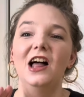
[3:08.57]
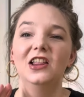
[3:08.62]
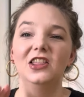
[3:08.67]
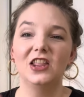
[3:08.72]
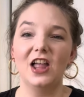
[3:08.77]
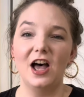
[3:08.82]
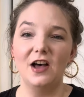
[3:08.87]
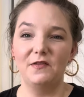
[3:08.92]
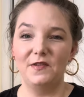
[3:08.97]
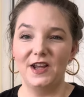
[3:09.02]

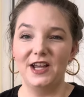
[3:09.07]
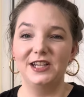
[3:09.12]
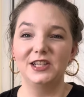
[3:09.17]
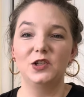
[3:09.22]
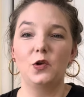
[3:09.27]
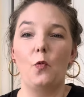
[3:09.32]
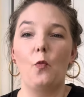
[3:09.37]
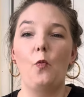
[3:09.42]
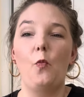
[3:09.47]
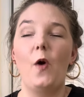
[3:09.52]
love it
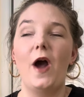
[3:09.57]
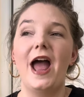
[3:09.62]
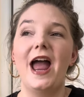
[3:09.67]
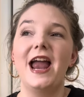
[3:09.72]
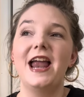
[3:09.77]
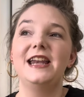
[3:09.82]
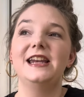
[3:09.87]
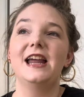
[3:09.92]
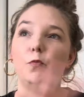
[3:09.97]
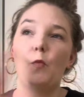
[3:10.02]

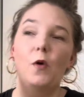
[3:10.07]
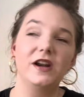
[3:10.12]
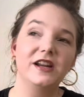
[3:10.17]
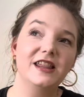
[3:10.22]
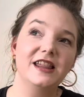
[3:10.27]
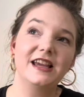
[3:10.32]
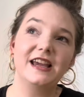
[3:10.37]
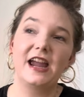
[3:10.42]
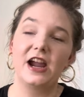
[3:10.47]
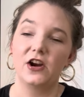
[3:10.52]
when one of
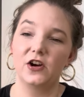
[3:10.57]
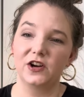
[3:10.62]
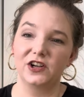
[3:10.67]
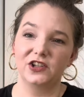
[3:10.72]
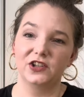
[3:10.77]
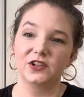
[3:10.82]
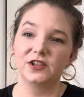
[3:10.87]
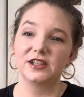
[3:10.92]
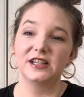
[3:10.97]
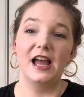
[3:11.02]
the
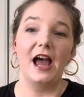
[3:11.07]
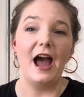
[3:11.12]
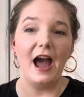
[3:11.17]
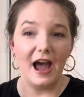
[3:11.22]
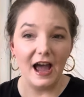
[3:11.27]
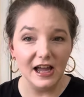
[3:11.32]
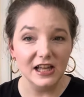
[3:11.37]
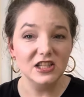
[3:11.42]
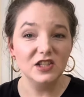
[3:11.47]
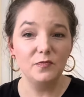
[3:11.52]
characters
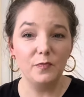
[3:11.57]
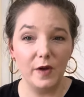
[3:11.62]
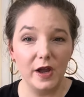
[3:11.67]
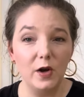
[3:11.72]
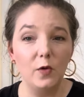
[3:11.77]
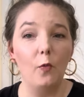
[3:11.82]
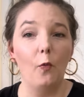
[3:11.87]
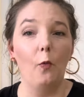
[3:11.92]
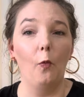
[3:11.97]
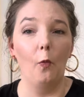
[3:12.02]
has
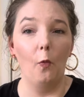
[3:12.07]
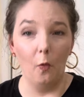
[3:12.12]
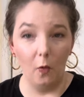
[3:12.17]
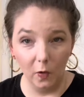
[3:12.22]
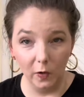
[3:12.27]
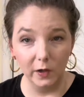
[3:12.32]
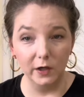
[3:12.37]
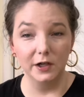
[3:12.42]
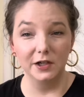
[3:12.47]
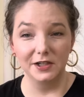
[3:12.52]
been
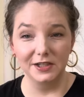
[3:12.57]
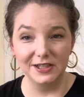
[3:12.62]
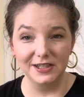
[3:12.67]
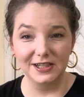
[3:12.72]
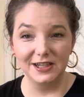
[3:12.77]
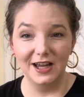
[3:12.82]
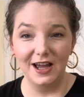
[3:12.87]
warned